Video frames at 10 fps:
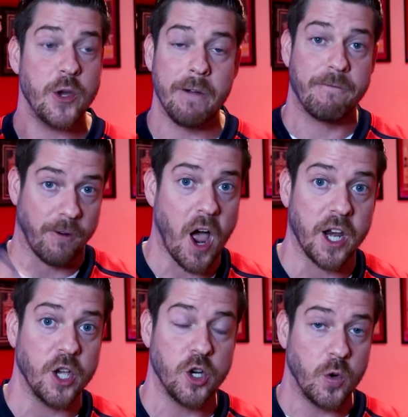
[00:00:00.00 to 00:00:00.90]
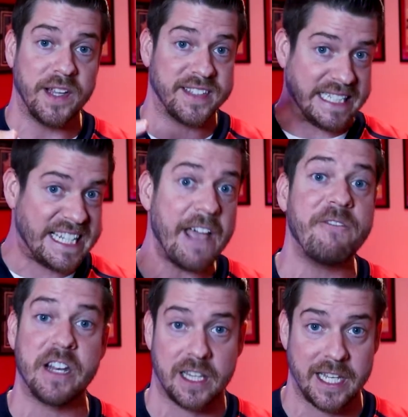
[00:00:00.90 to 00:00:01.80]
You have Vrana, who is
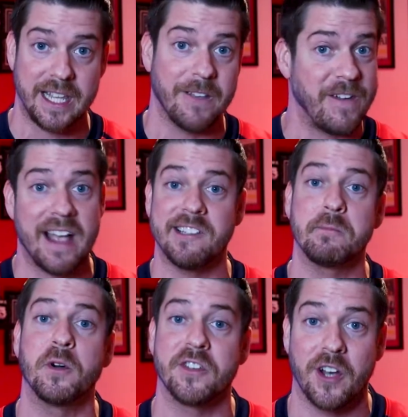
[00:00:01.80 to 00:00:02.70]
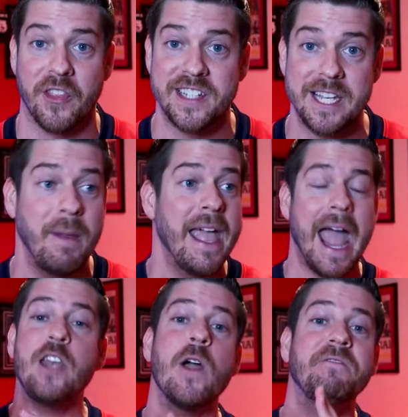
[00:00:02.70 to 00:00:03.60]
definitely the fastest person on the team,
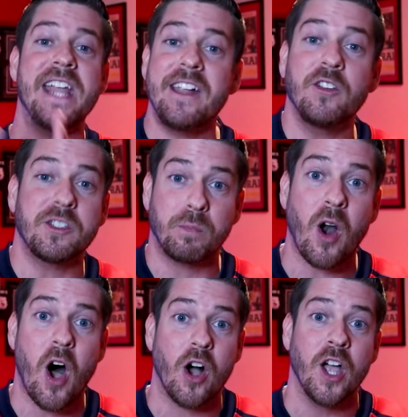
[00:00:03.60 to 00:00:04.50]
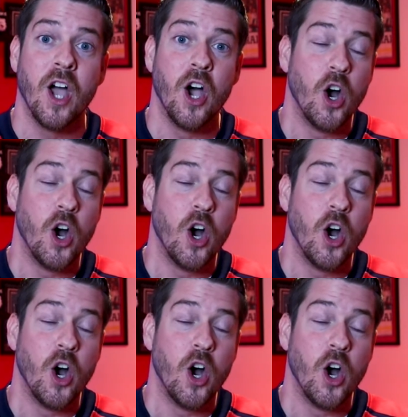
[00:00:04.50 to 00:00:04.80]
and you have Daniel Sprong,